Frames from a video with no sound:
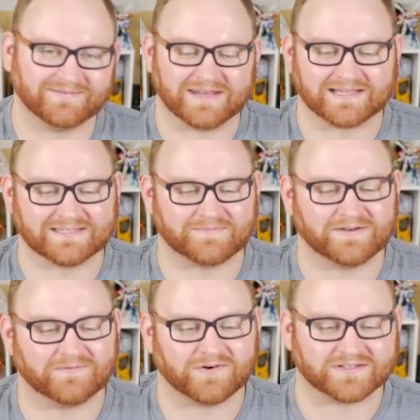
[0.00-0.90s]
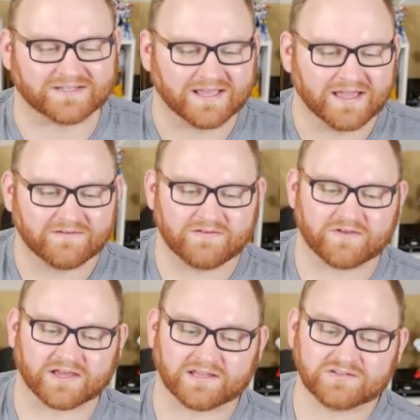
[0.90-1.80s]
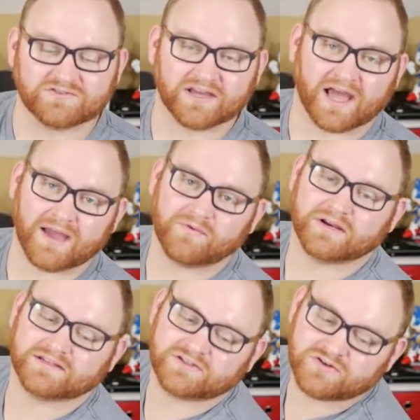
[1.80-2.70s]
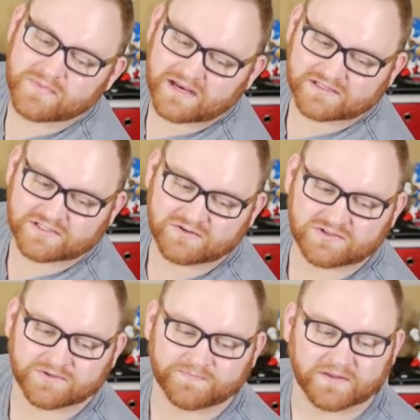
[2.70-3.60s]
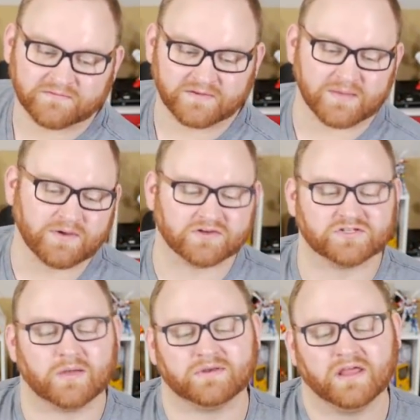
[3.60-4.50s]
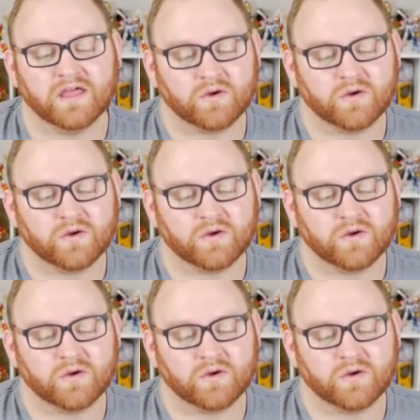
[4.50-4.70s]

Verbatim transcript: But next up here for us, we've got Kalastria Highborn, a two mana two two Vampire Shaman.